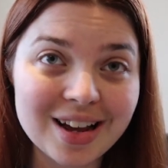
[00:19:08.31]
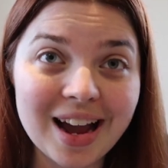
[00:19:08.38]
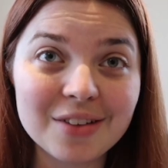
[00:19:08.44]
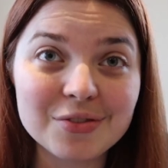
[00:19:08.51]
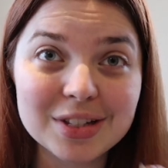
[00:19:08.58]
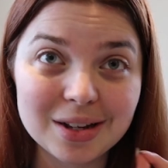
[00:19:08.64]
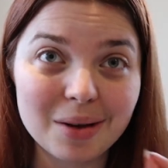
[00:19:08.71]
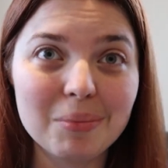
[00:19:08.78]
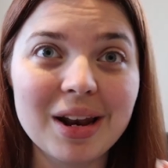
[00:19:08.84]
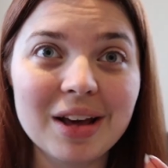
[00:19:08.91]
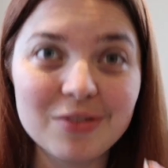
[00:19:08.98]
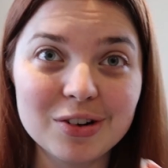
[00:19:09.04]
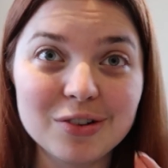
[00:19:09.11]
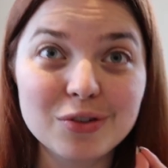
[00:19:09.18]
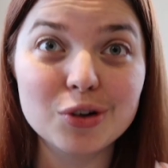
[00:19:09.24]
I have some
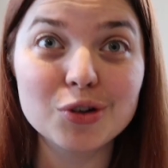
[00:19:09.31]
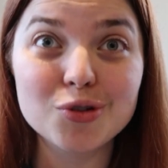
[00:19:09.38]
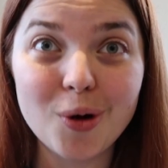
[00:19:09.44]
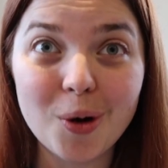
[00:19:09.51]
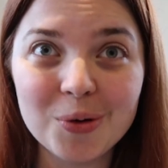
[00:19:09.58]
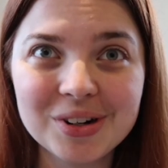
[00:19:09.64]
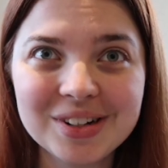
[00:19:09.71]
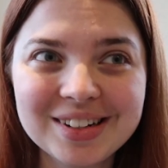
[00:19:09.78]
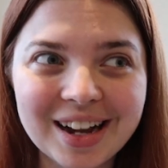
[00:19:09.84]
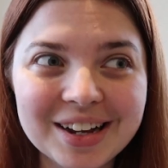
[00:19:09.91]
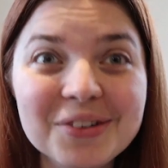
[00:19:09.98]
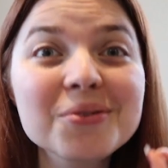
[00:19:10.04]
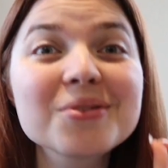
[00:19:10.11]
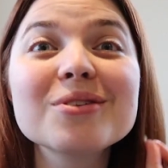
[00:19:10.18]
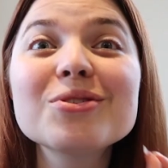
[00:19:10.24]
level of control. I
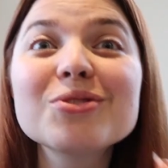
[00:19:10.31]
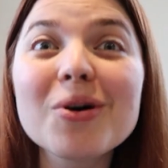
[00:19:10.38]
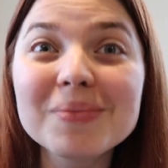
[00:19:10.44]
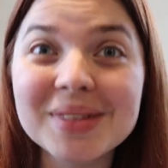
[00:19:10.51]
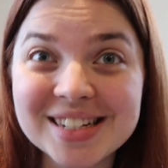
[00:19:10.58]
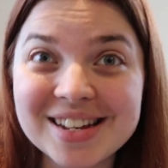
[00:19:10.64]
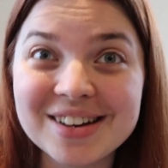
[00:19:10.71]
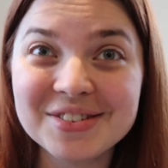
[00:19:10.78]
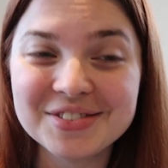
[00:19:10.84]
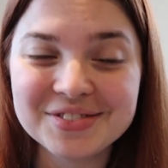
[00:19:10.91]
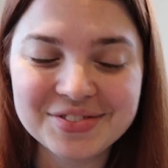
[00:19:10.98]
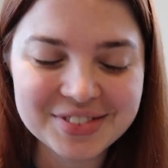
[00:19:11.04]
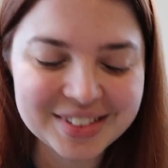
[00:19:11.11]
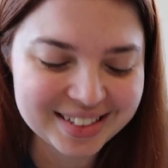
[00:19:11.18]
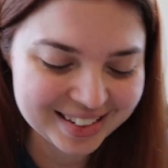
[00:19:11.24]
can also stop
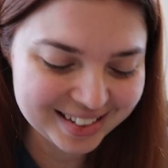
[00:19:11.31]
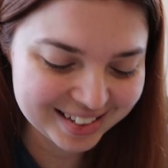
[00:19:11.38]
myself.